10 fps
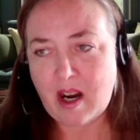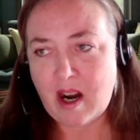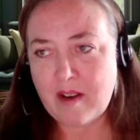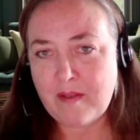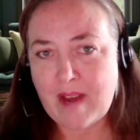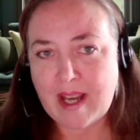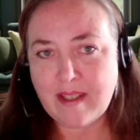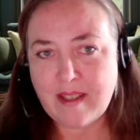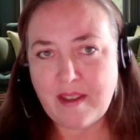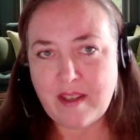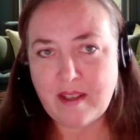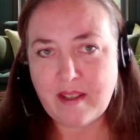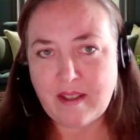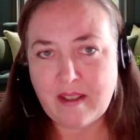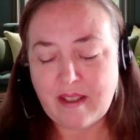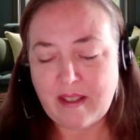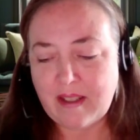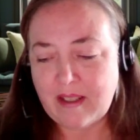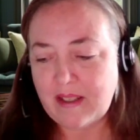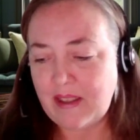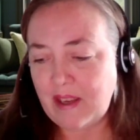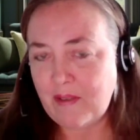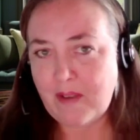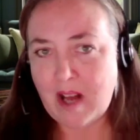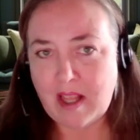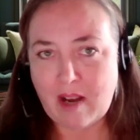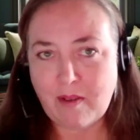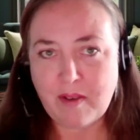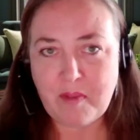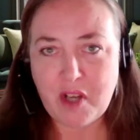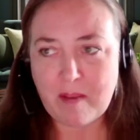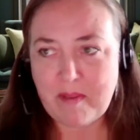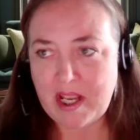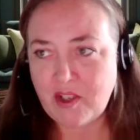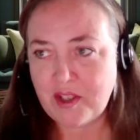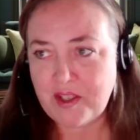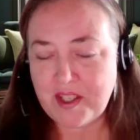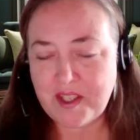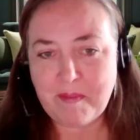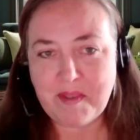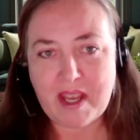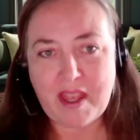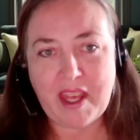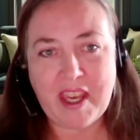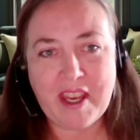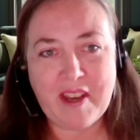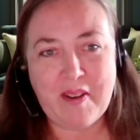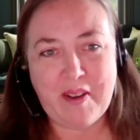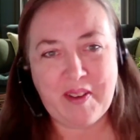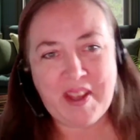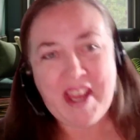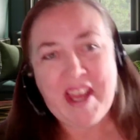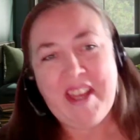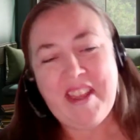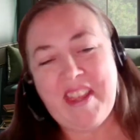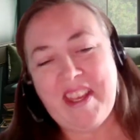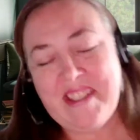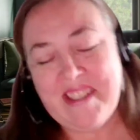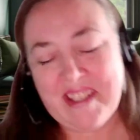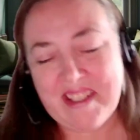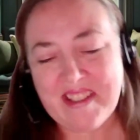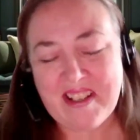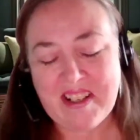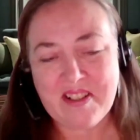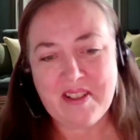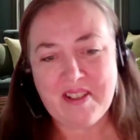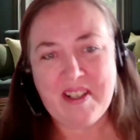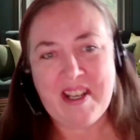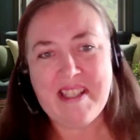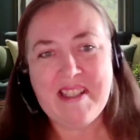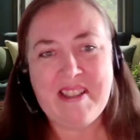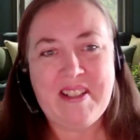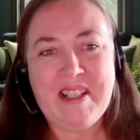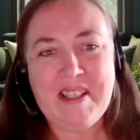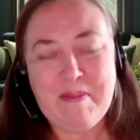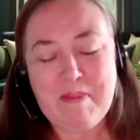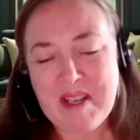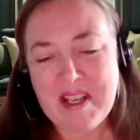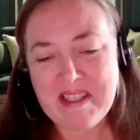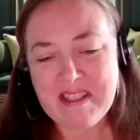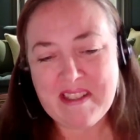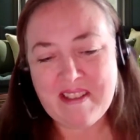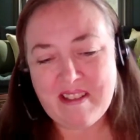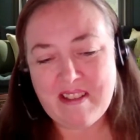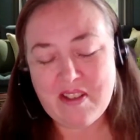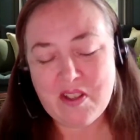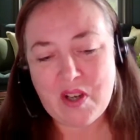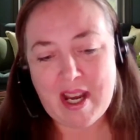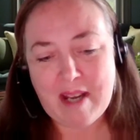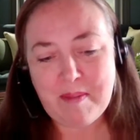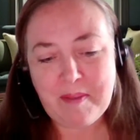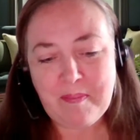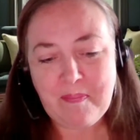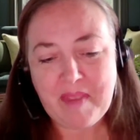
artifacts and the fallout from domination systems, I think, that Dr. Eisler has described.